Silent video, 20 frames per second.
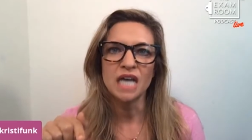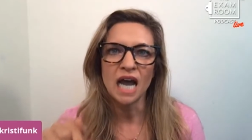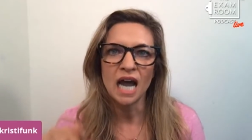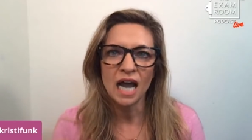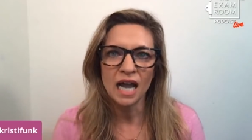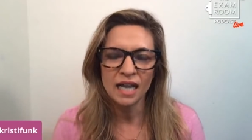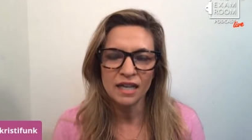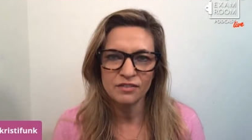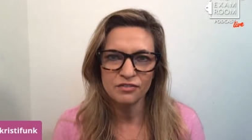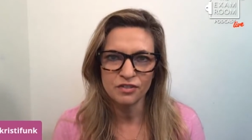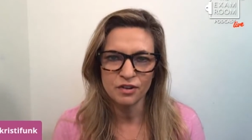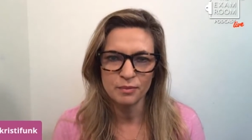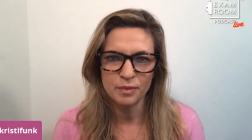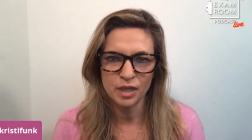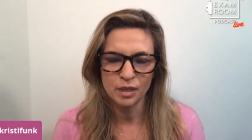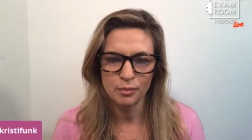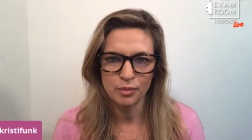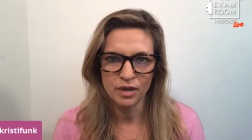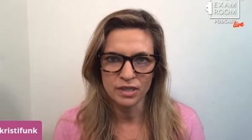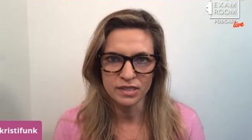die
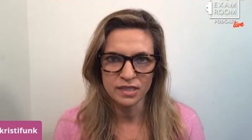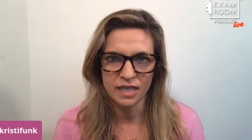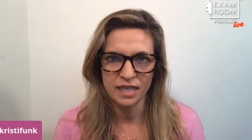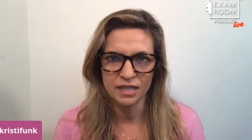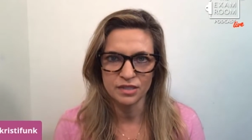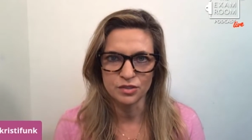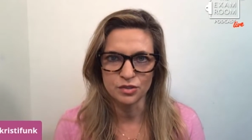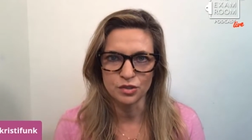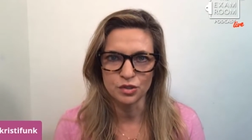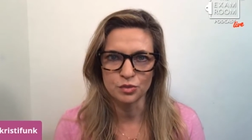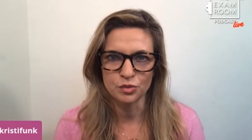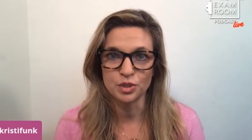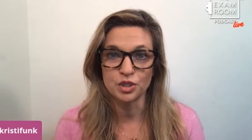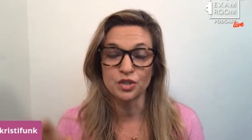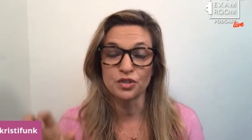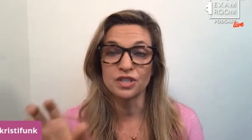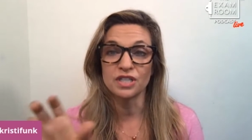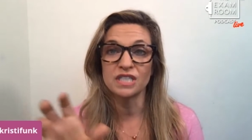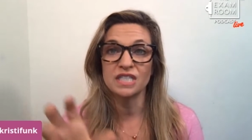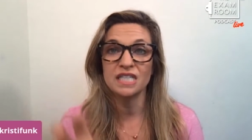from their breast cancers,
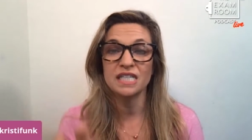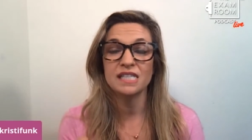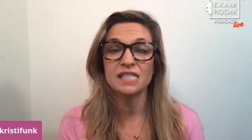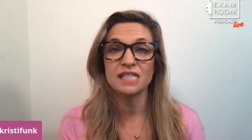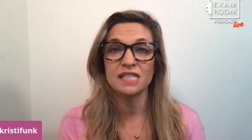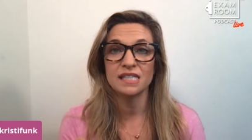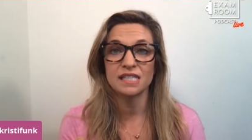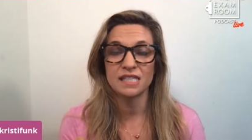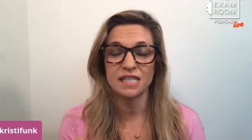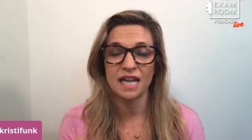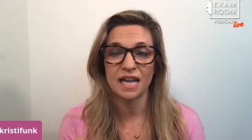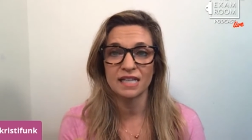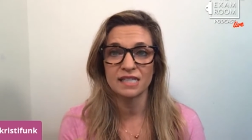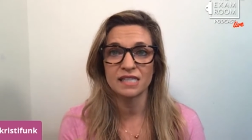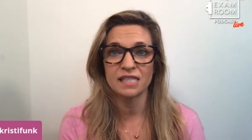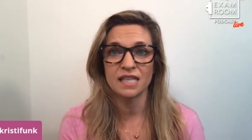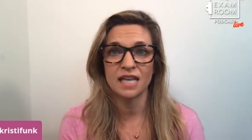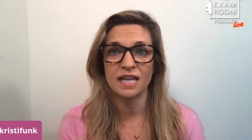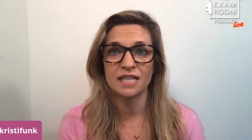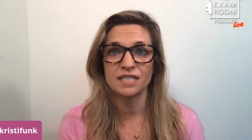which are the DC
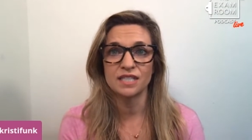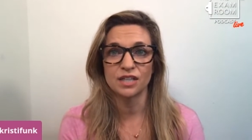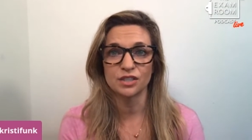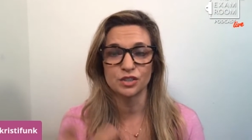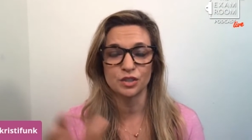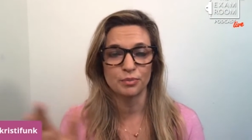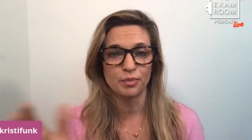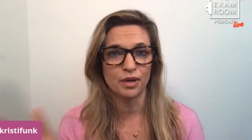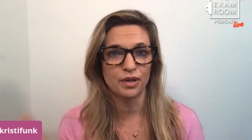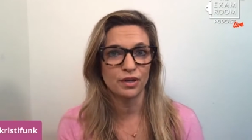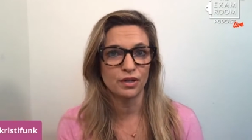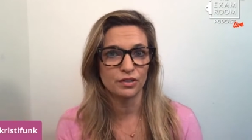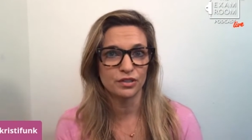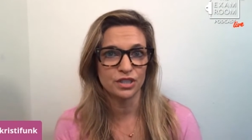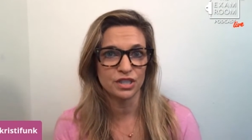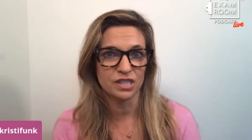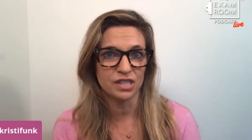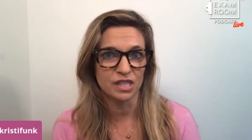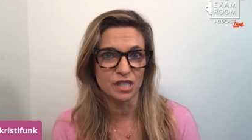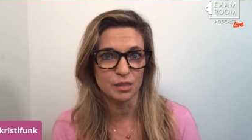stats that Dr.
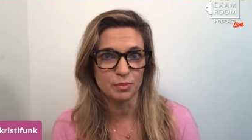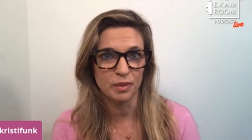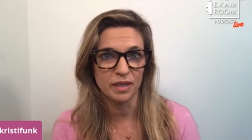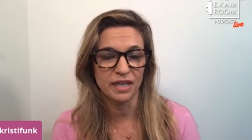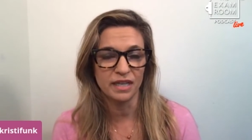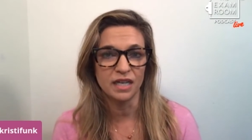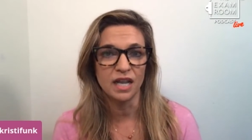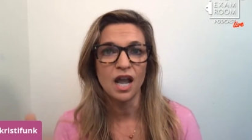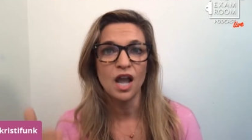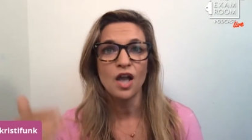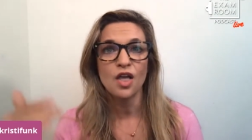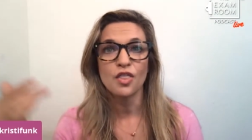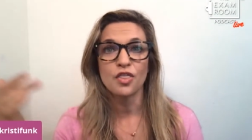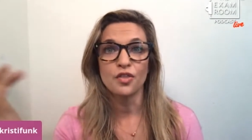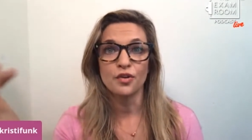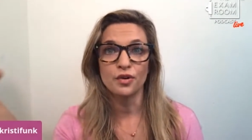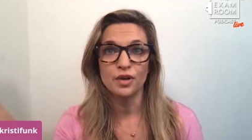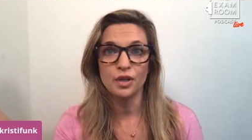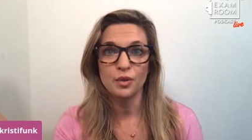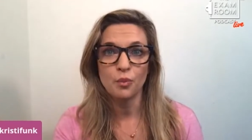Barnard just displayed
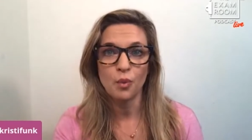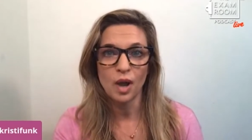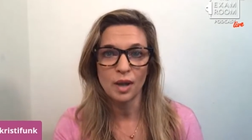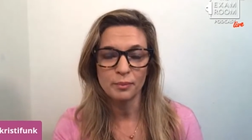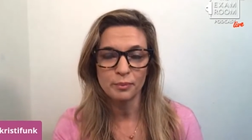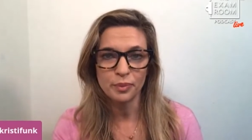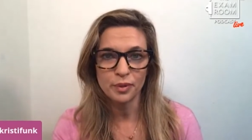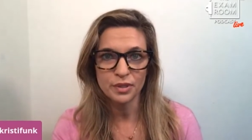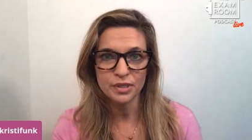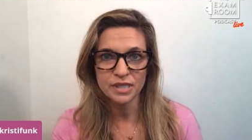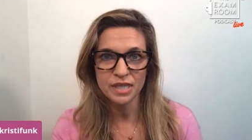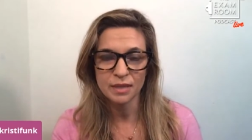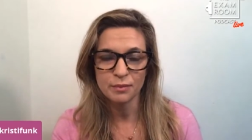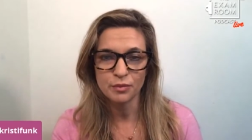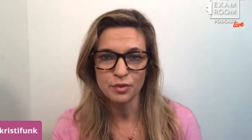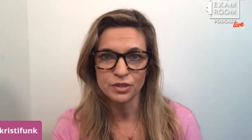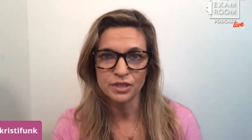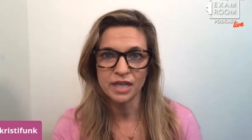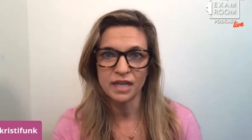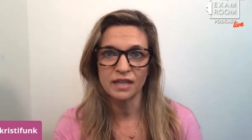
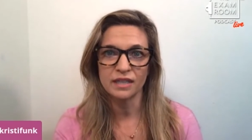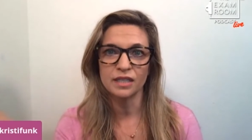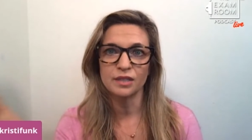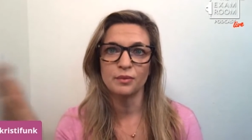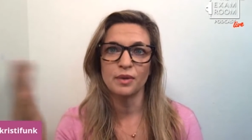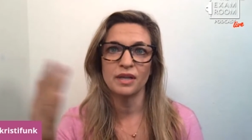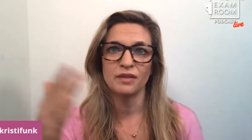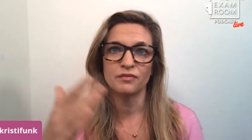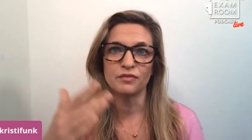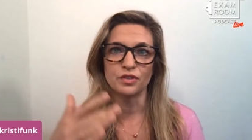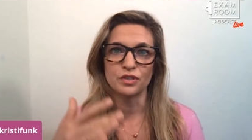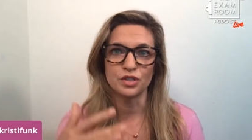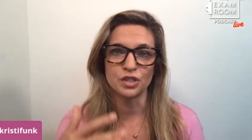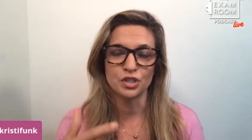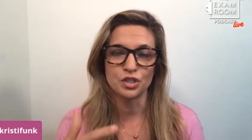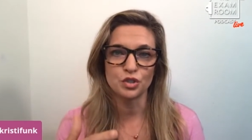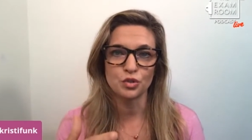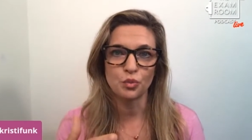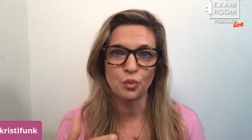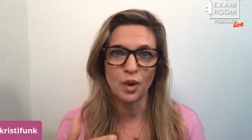31% mortality rate
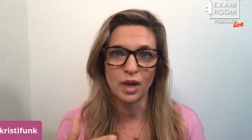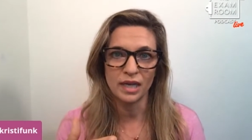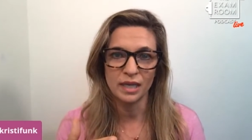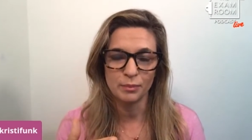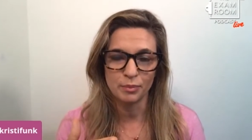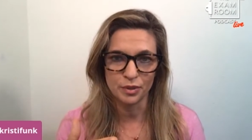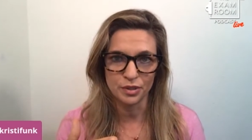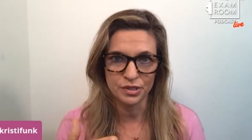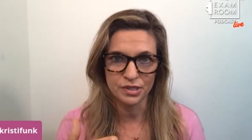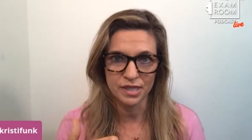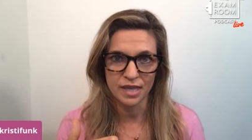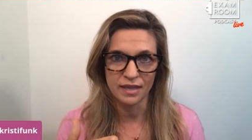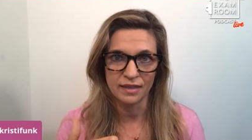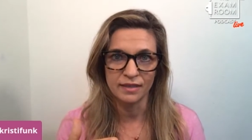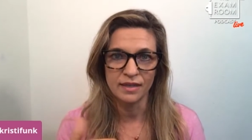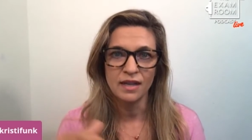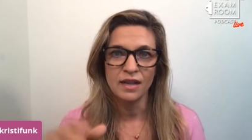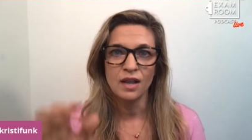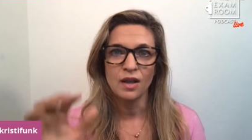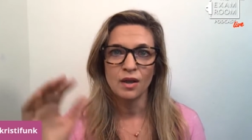versus
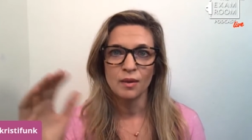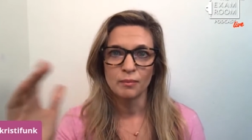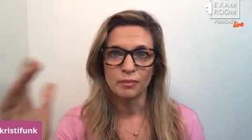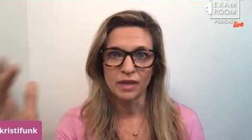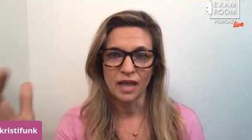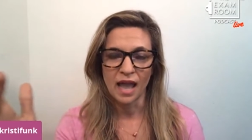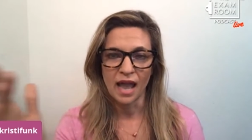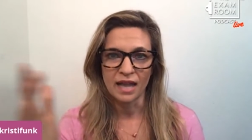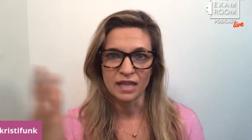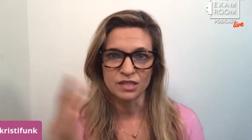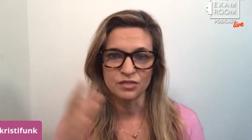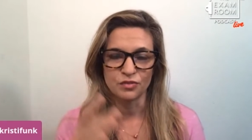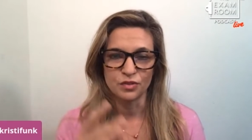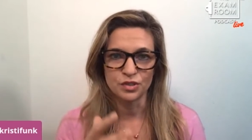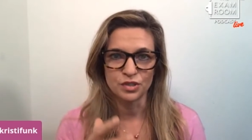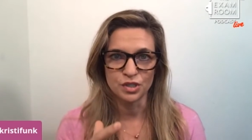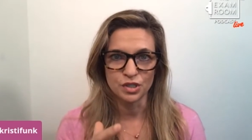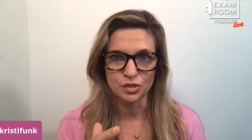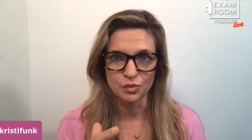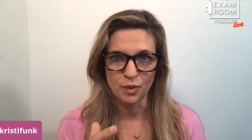20% blacks
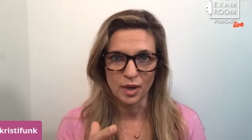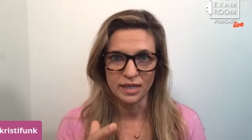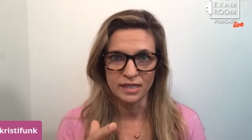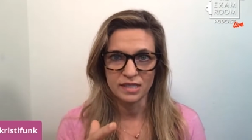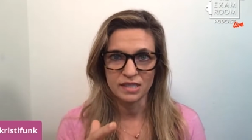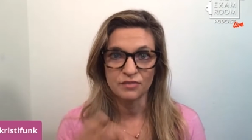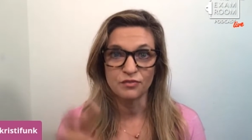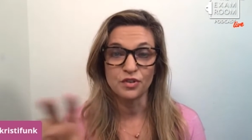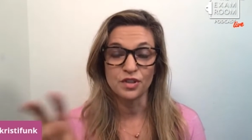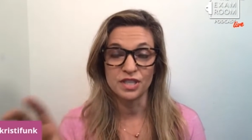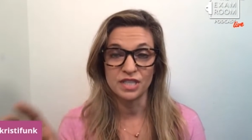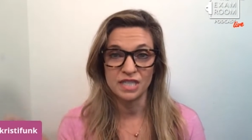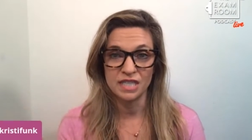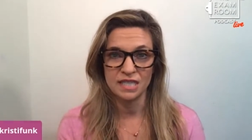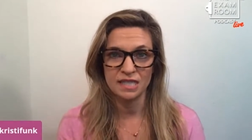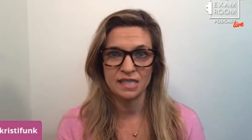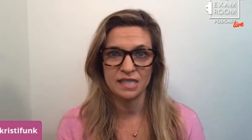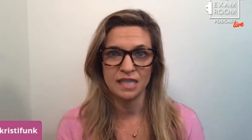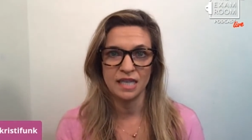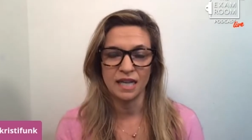versus whites for the
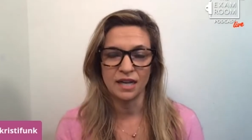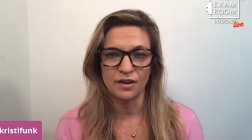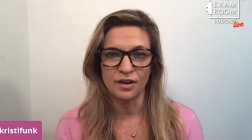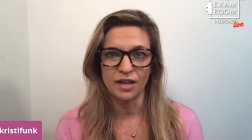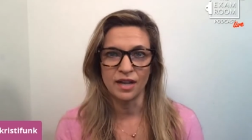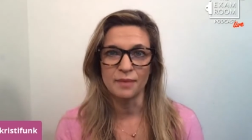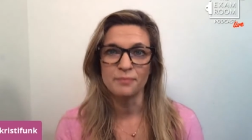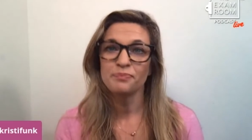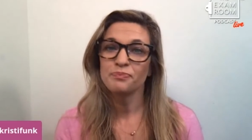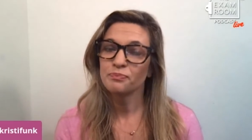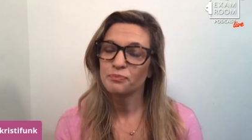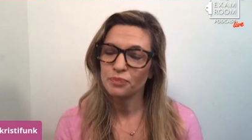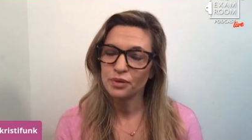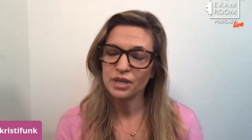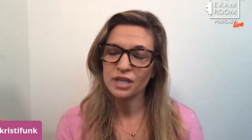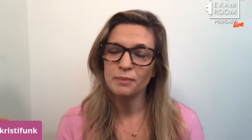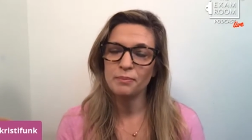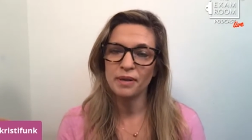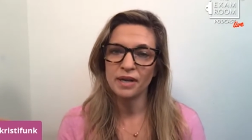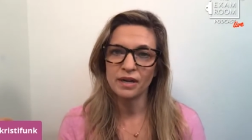DC area,
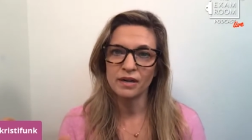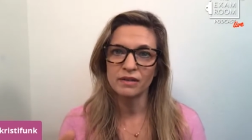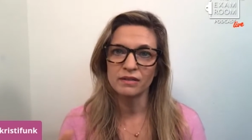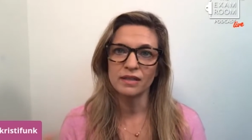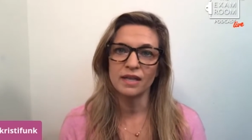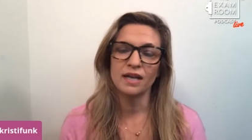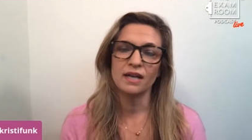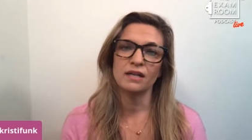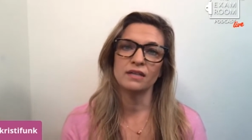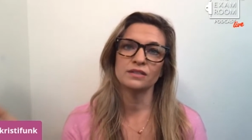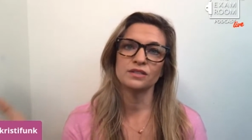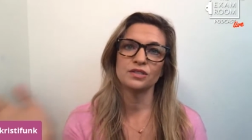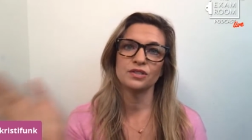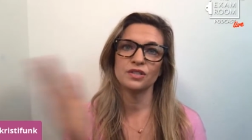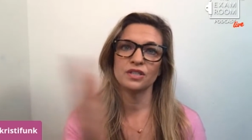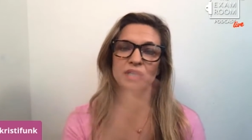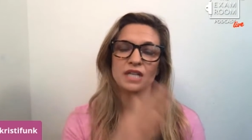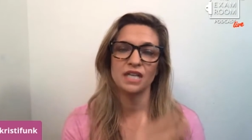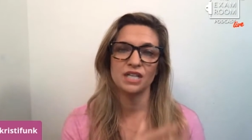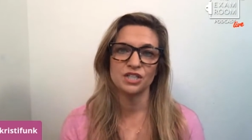pretty parallel to
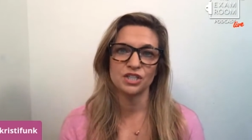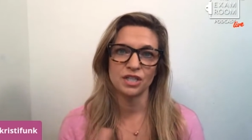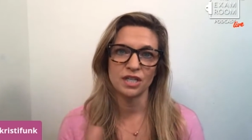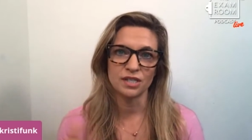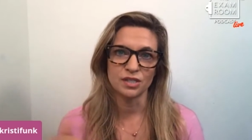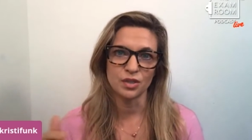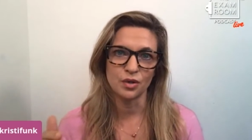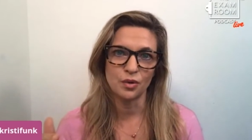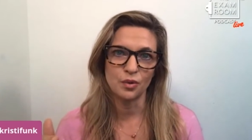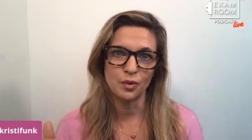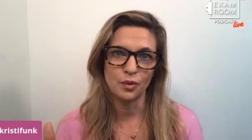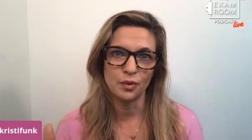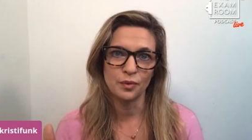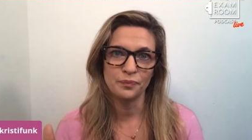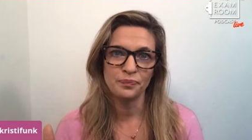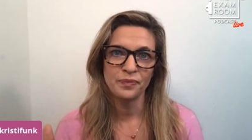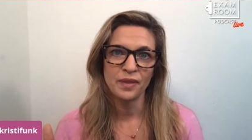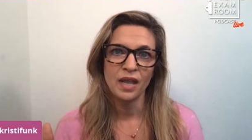the nation as a whole.